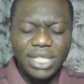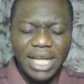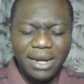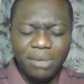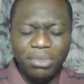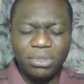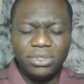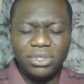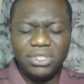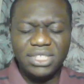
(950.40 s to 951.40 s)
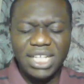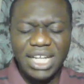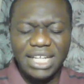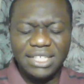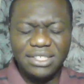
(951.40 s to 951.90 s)
I rebuke
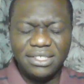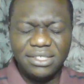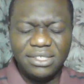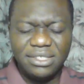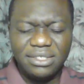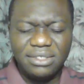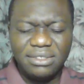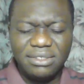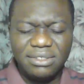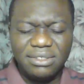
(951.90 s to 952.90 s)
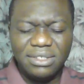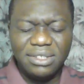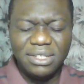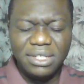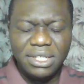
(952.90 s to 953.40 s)
tonsillitis.
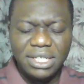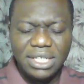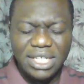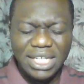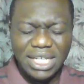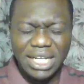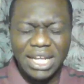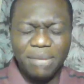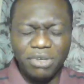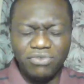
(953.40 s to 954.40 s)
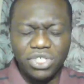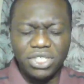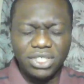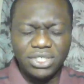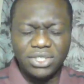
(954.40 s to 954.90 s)
In the name of
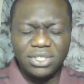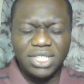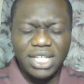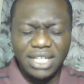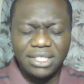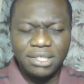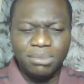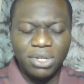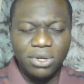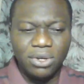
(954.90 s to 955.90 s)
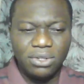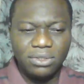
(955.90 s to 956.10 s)
Jesus, tonsillitis be gone.